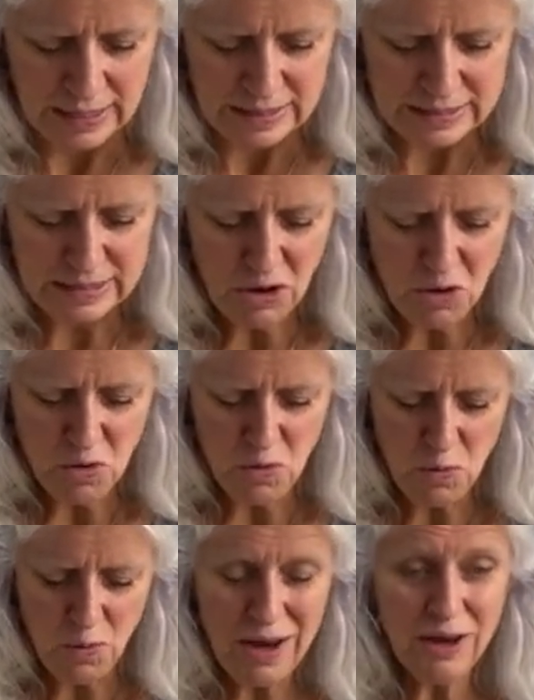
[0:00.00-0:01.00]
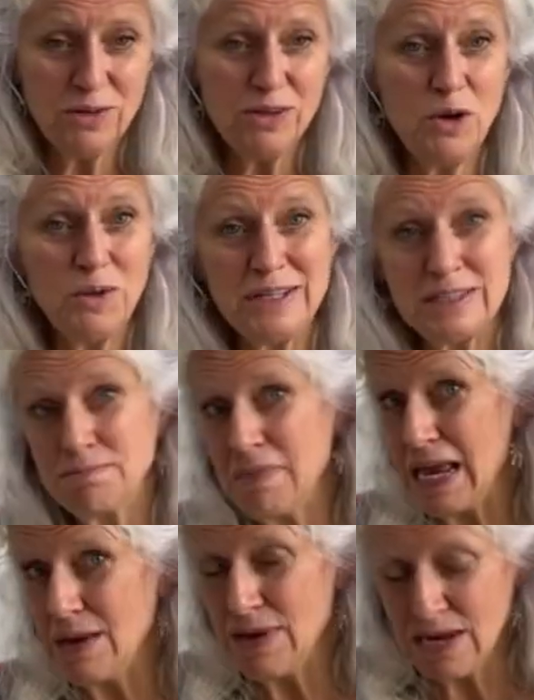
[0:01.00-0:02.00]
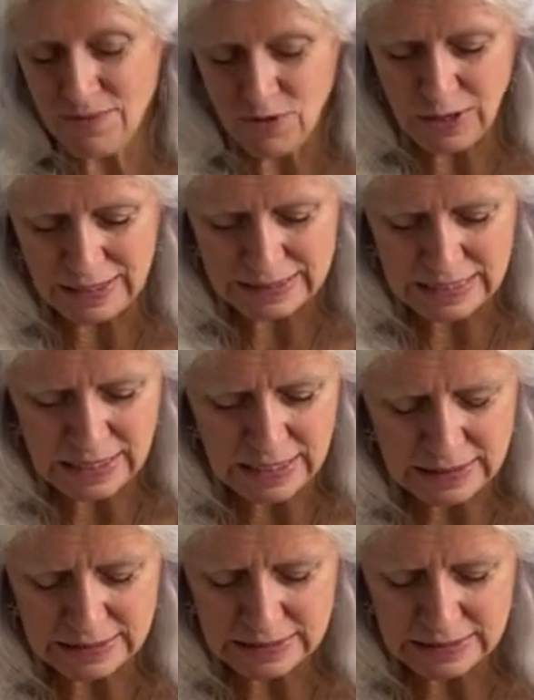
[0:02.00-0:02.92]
So what you'll notice, maybe if you can see this